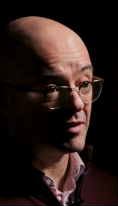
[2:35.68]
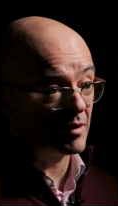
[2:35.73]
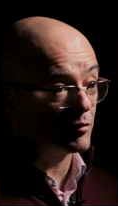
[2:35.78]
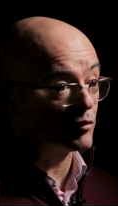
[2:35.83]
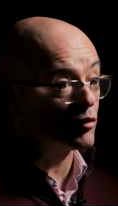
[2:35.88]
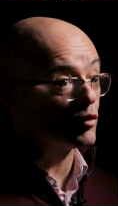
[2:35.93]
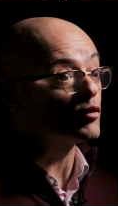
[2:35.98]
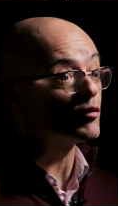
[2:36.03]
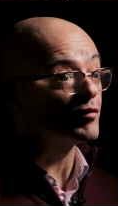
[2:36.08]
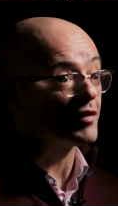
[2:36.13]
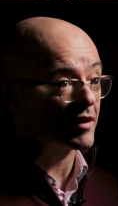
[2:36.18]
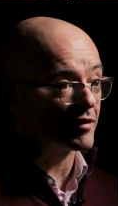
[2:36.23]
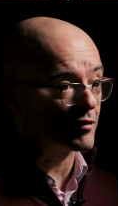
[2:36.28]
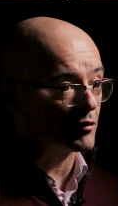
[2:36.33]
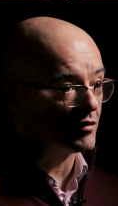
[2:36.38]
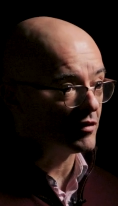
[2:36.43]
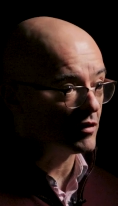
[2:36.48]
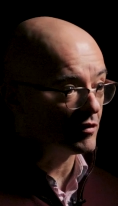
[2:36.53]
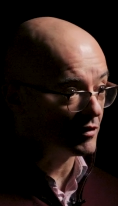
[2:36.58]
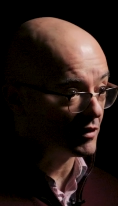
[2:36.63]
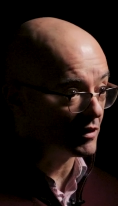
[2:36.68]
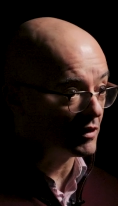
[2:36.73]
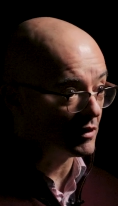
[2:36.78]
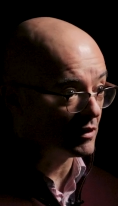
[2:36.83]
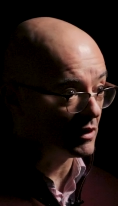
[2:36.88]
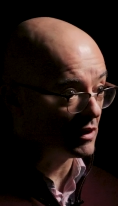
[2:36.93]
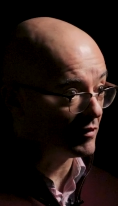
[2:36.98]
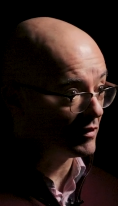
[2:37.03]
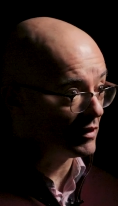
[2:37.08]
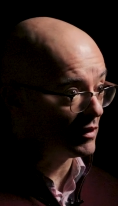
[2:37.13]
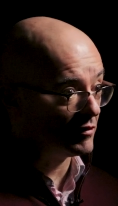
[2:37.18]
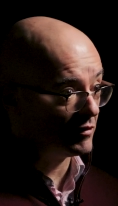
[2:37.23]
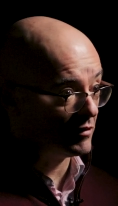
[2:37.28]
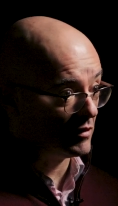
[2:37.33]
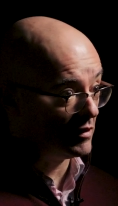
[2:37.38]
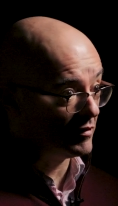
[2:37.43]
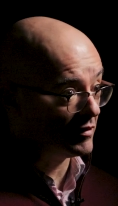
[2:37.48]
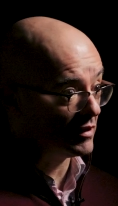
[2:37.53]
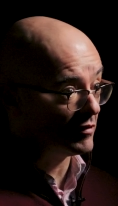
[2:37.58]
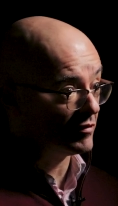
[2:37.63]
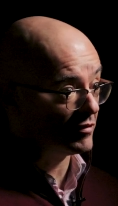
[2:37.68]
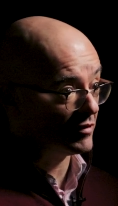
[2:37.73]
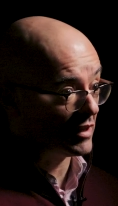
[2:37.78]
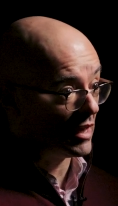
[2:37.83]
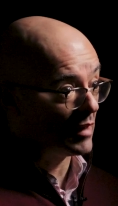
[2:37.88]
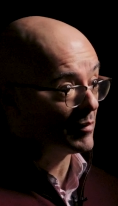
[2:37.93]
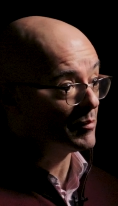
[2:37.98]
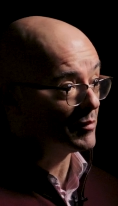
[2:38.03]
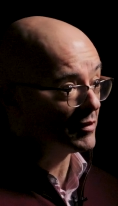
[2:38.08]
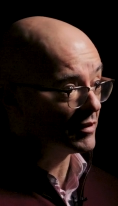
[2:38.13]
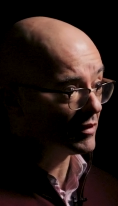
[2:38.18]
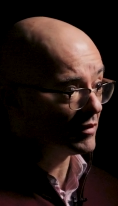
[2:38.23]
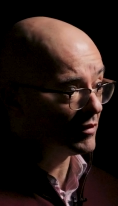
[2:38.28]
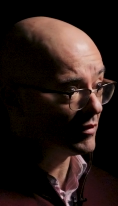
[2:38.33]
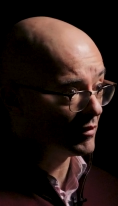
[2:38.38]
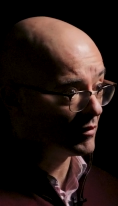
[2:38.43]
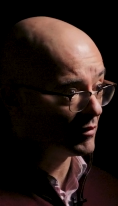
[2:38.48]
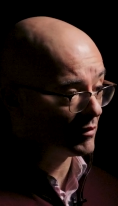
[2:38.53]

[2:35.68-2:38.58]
some sort of exclusivity, even if time limited.